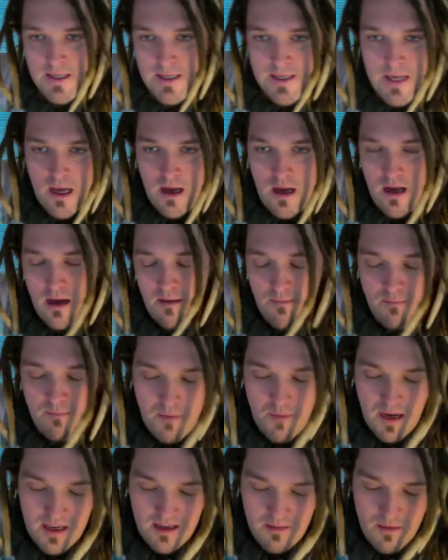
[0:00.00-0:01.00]

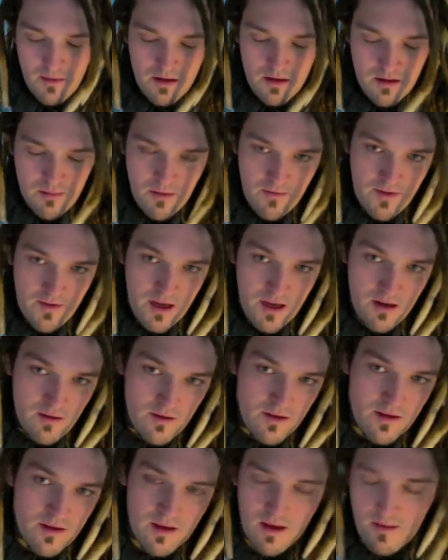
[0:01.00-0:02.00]
pass them on to my
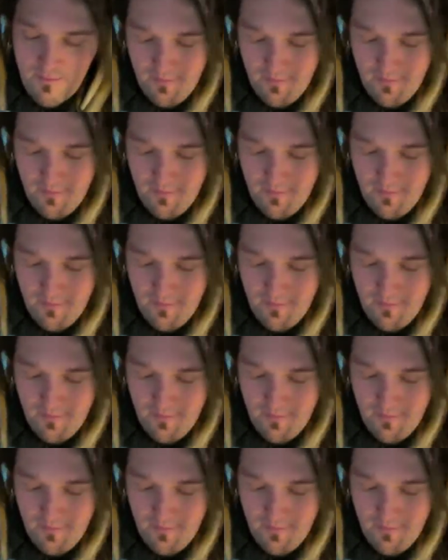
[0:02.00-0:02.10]
videos.